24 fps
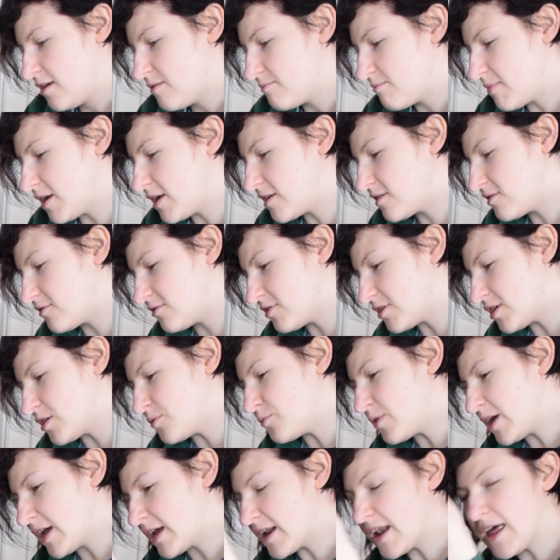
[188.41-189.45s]
Make sure that your
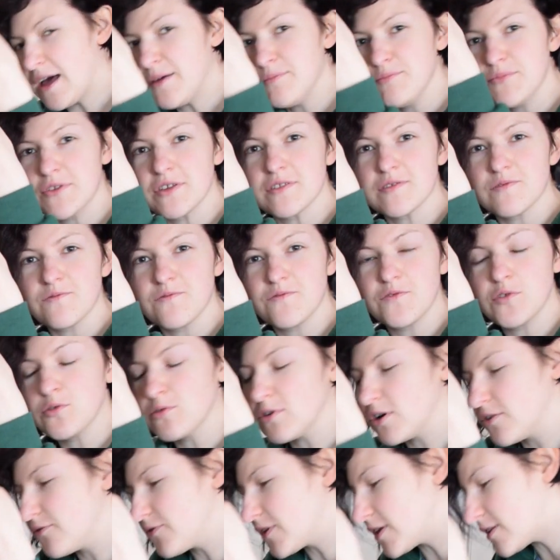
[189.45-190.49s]
wig clamp doesn't fall
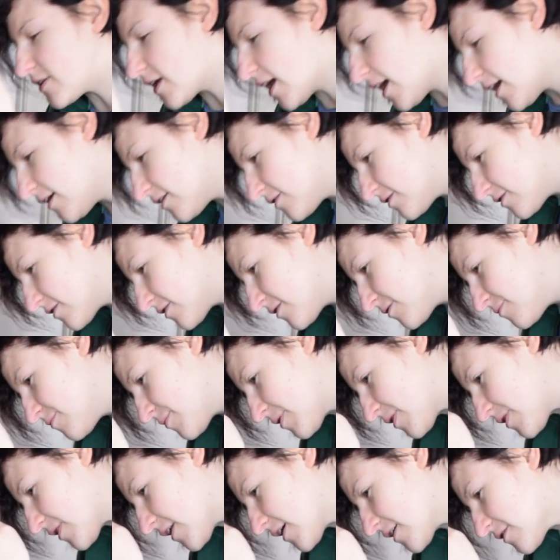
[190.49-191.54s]
off your desk.
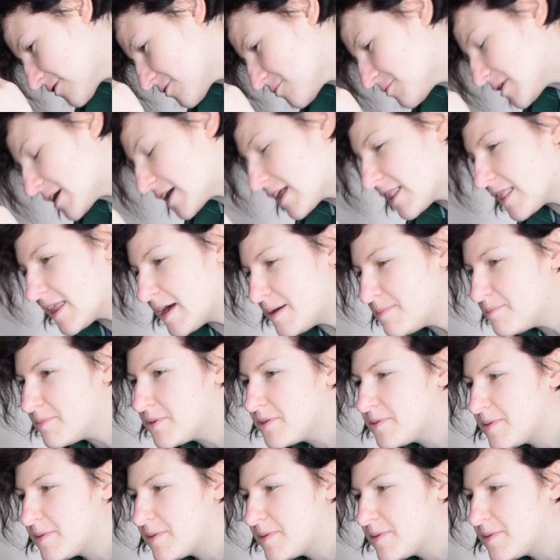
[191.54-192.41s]
Thanks, wig clamp.